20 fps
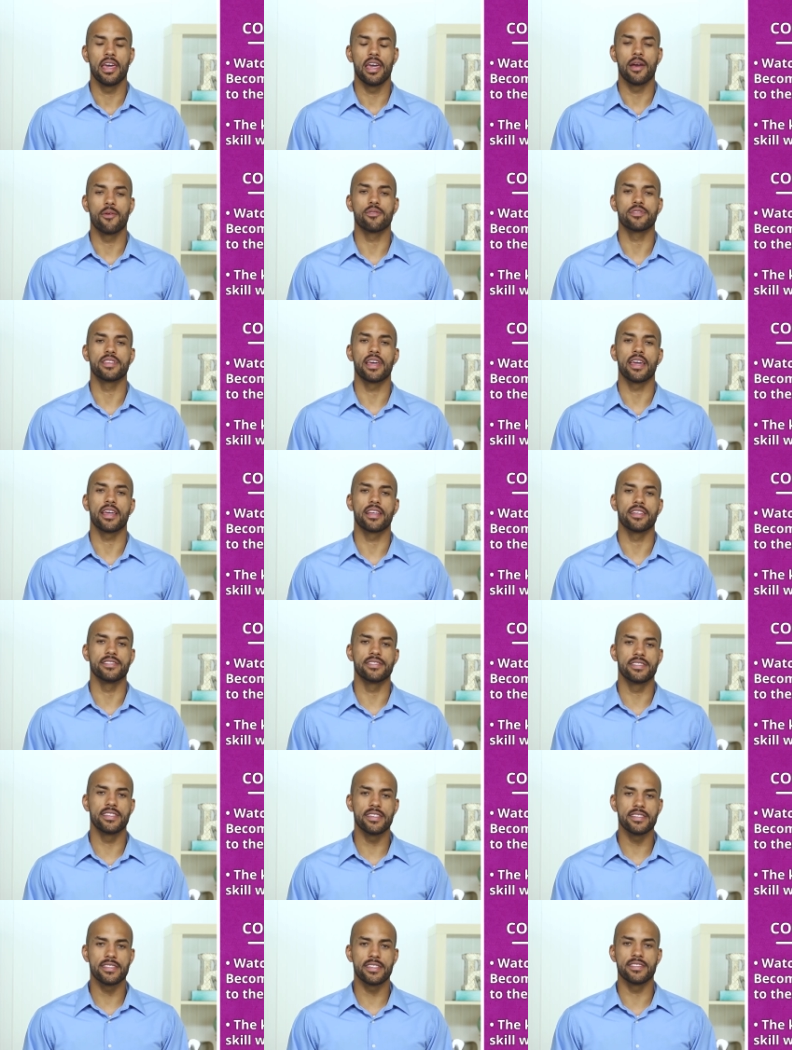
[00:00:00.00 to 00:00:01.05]
It will take
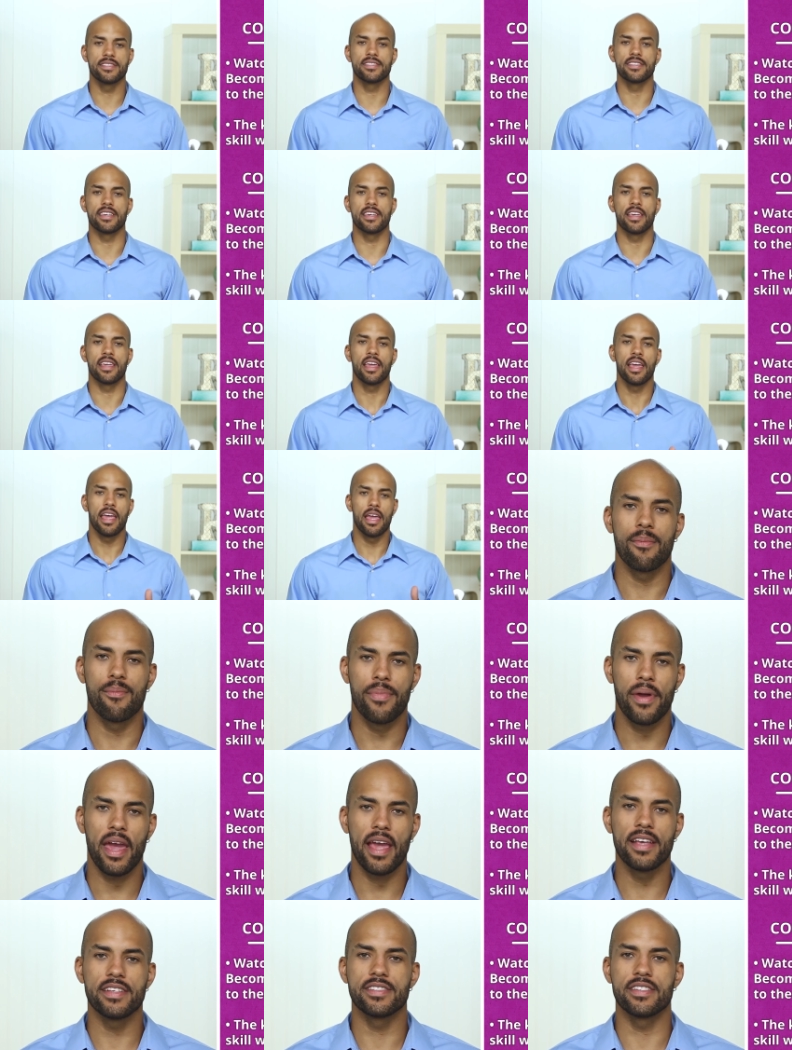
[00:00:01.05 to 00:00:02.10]
consistency and
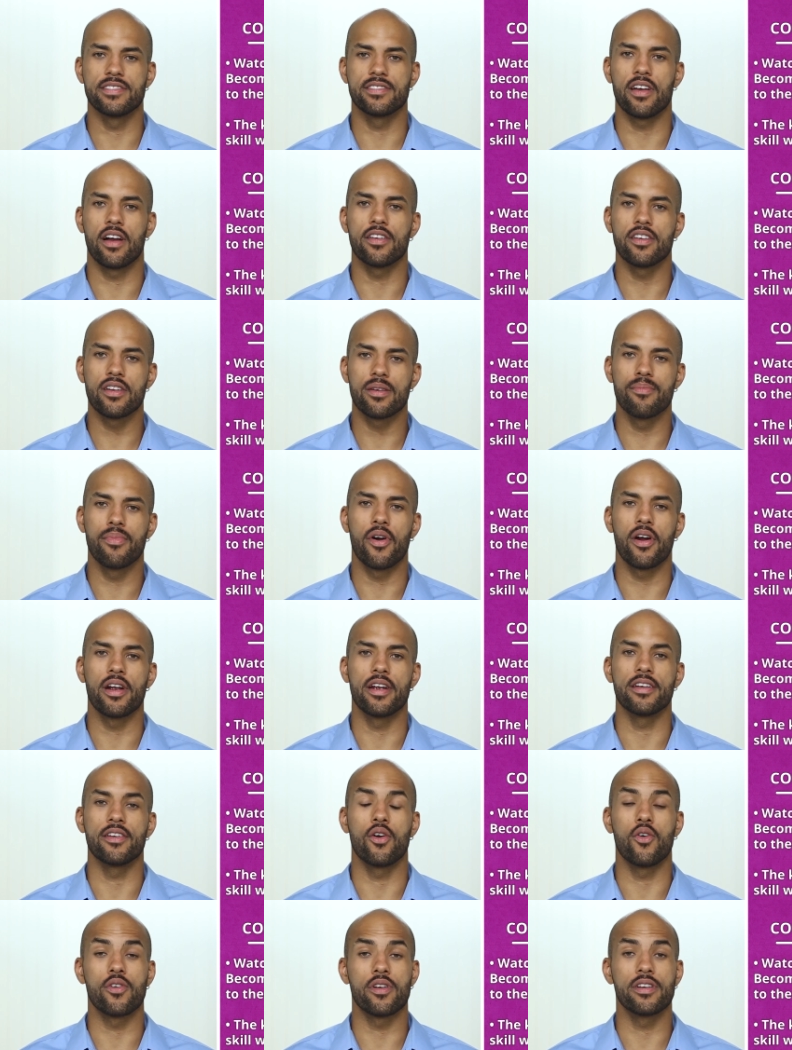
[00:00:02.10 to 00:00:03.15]
patience on your part
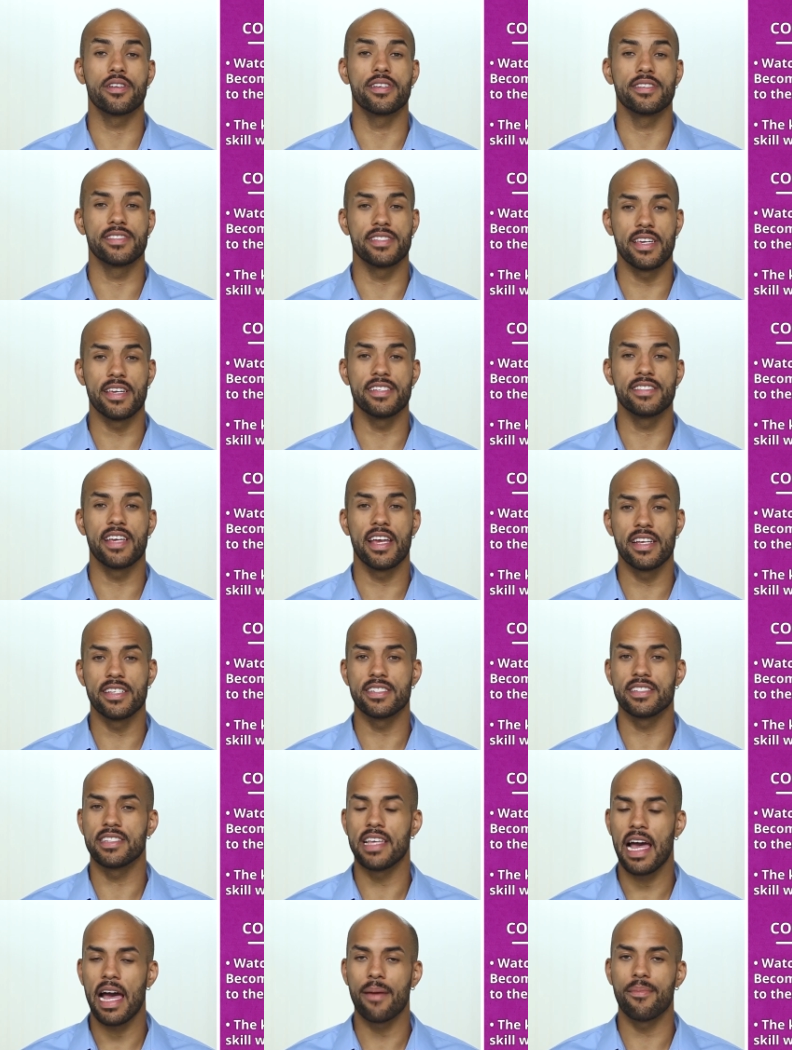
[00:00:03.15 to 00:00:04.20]
in order to see
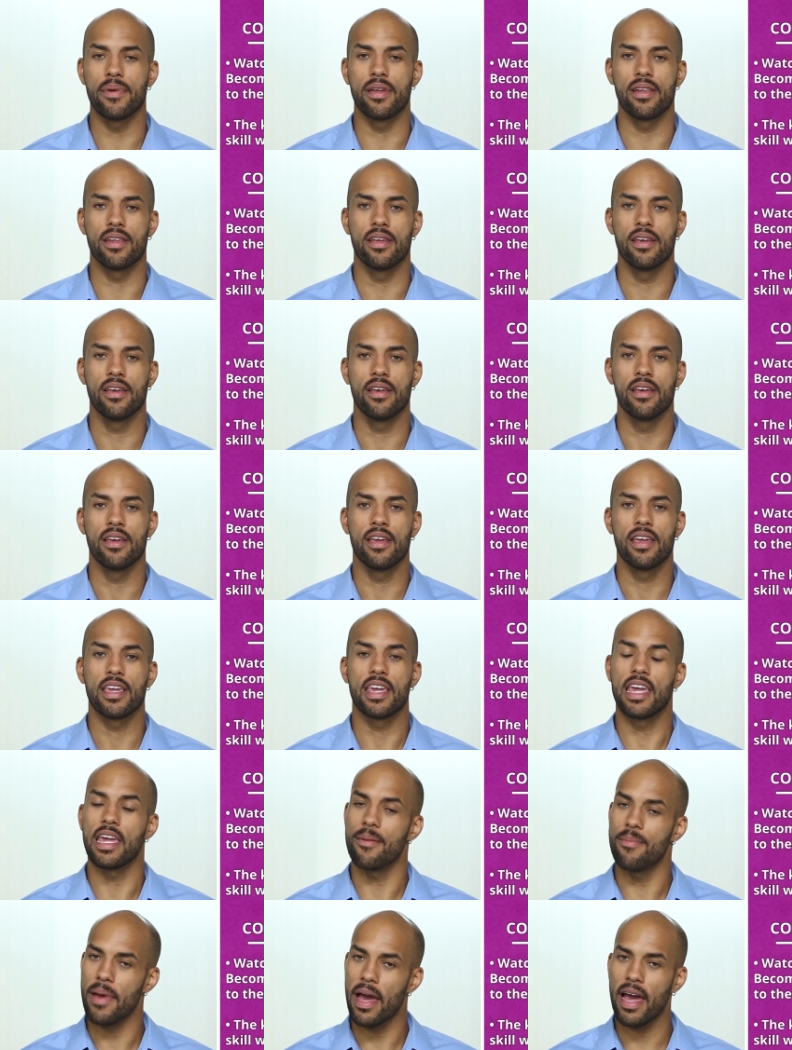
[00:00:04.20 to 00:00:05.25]
changes happen.
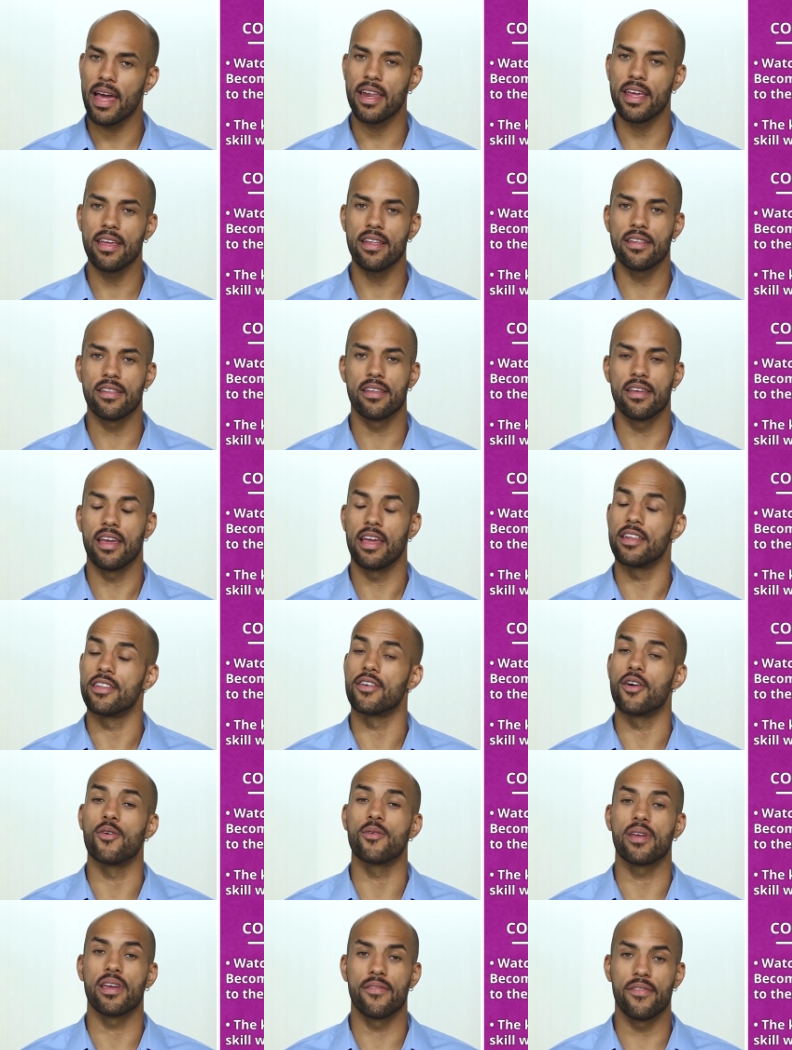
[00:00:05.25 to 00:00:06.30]
Keep at it and
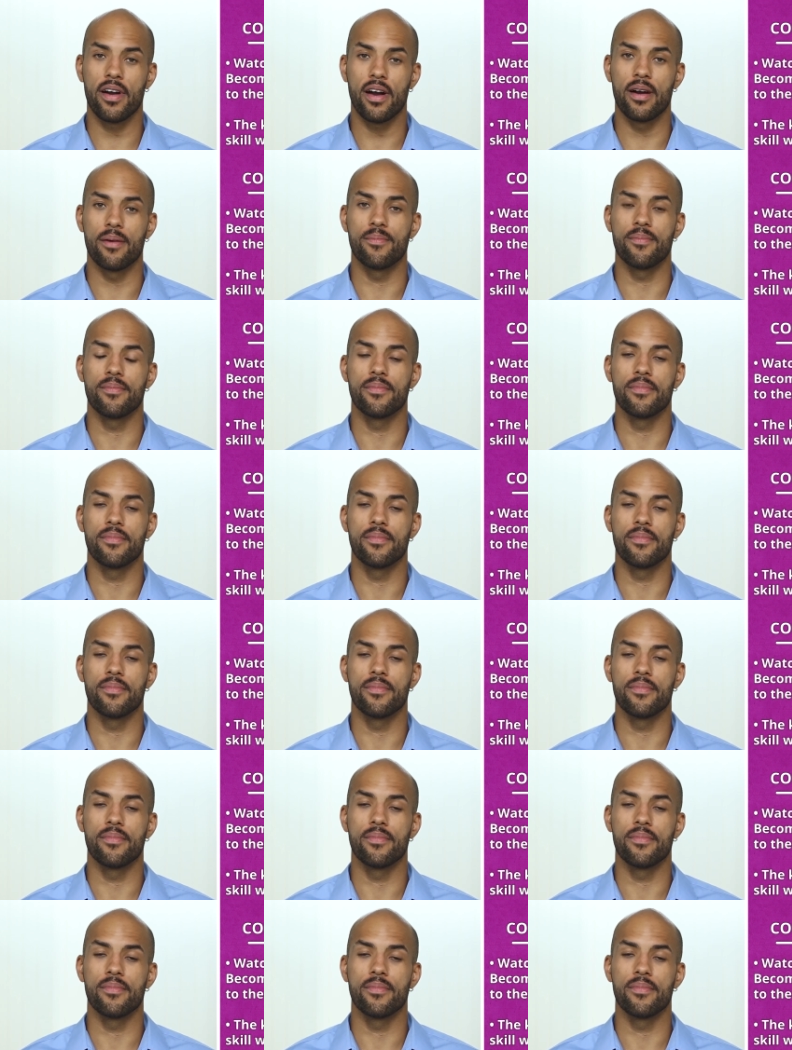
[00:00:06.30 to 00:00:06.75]
don't give up.